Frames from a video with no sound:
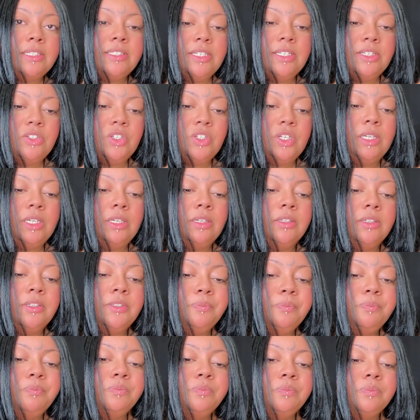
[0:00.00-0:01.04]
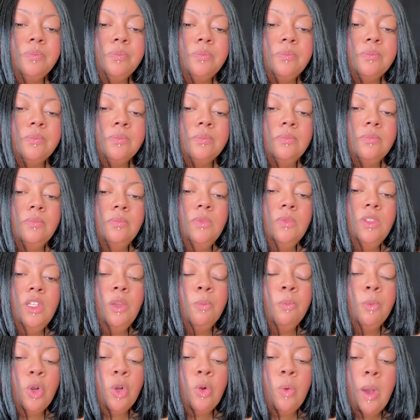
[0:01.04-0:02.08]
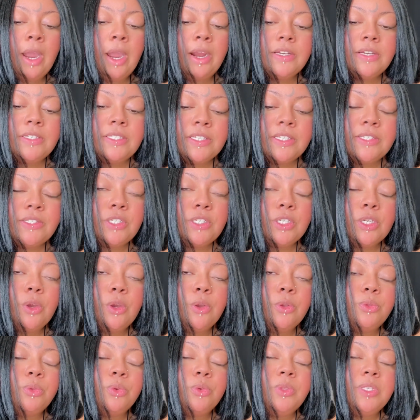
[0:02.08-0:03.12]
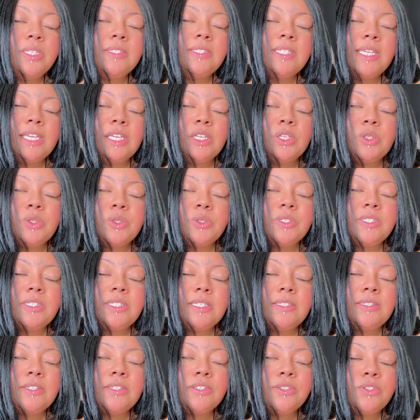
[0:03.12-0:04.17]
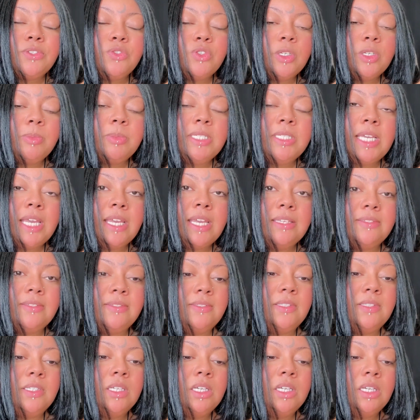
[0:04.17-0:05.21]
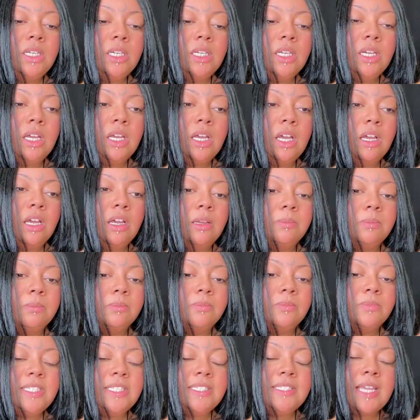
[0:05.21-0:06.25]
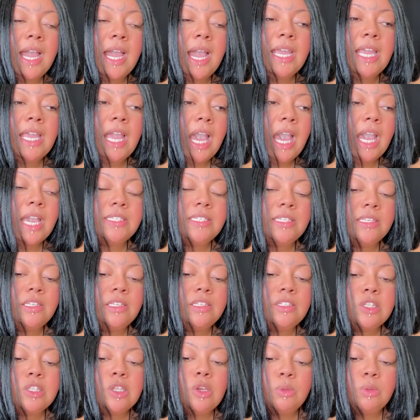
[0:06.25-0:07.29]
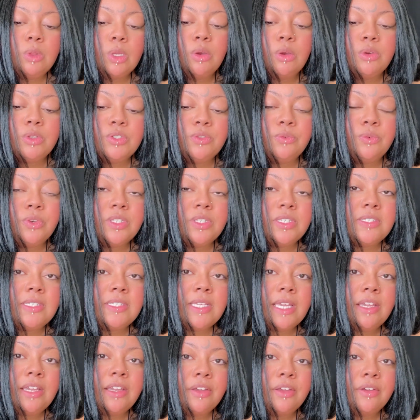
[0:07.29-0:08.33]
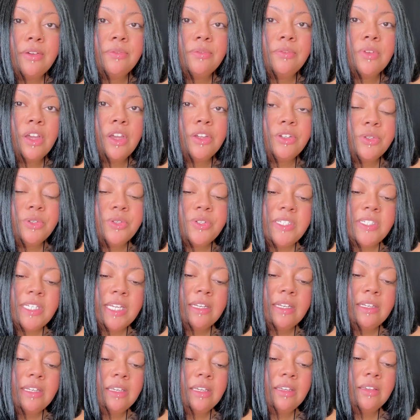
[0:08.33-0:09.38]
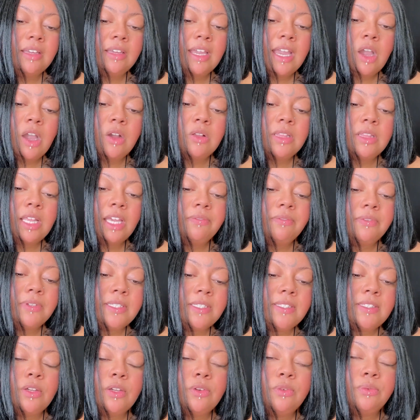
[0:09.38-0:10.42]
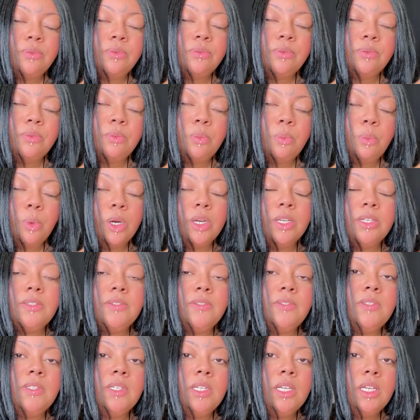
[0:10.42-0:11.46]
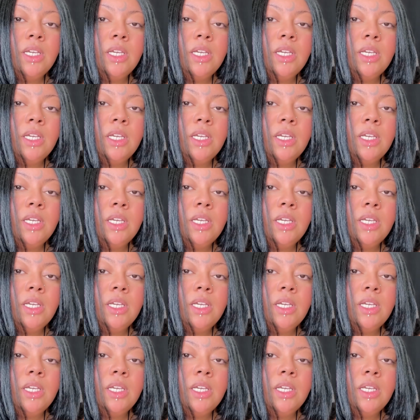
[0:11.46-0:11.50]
teaching, requires us to go through these hills, these extreme tests, these high highs and these low lows for the sake of understanding how life itself works,